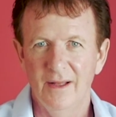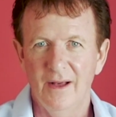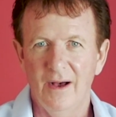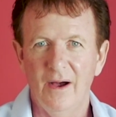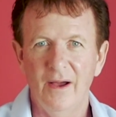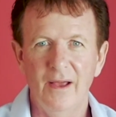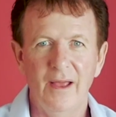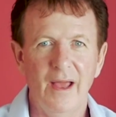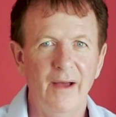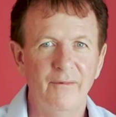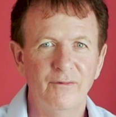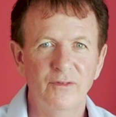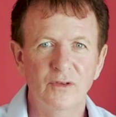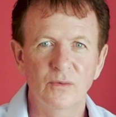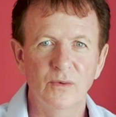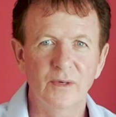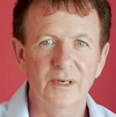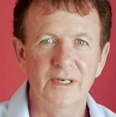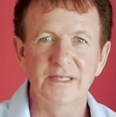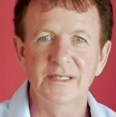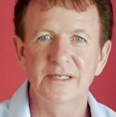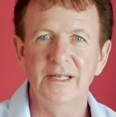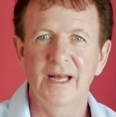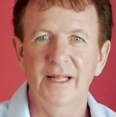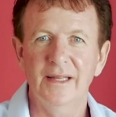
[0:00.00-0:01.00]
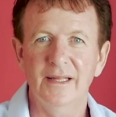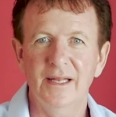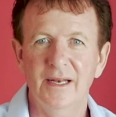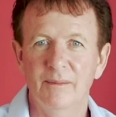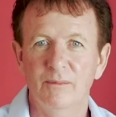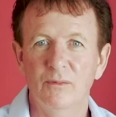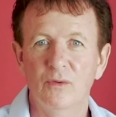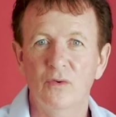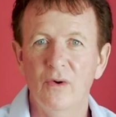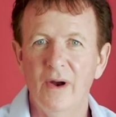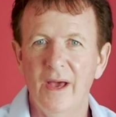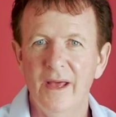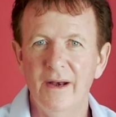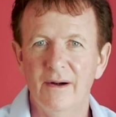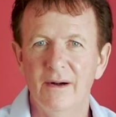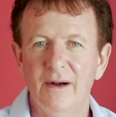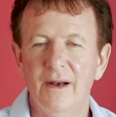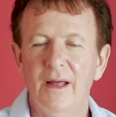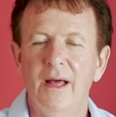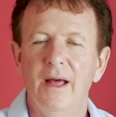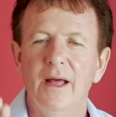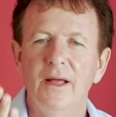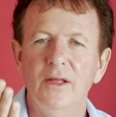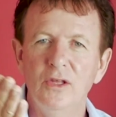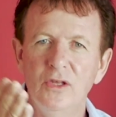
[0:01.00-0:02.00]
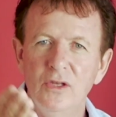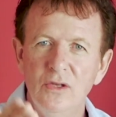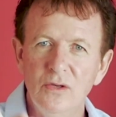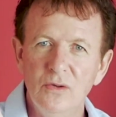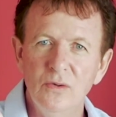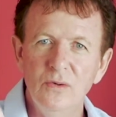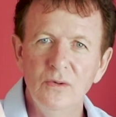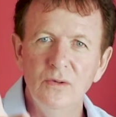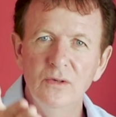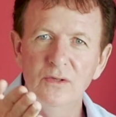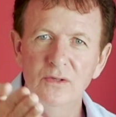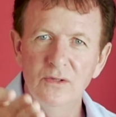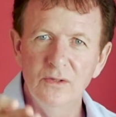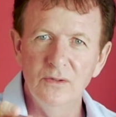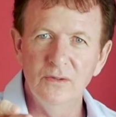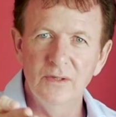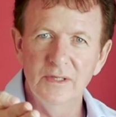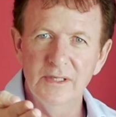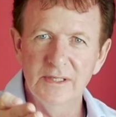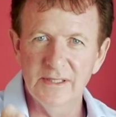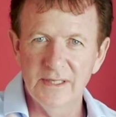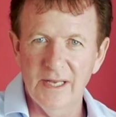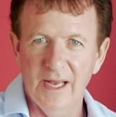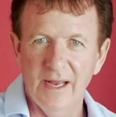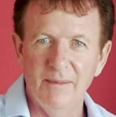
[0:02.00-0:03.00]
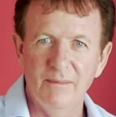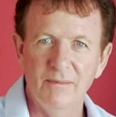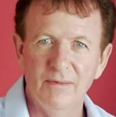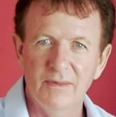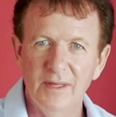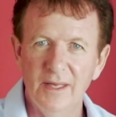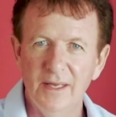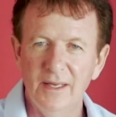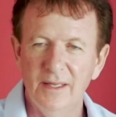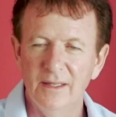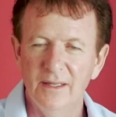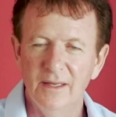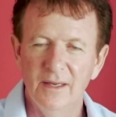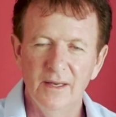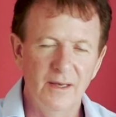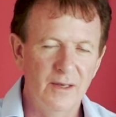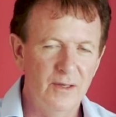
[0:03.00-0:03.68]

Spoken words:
I have to understand that I'm greater. You do the same thing.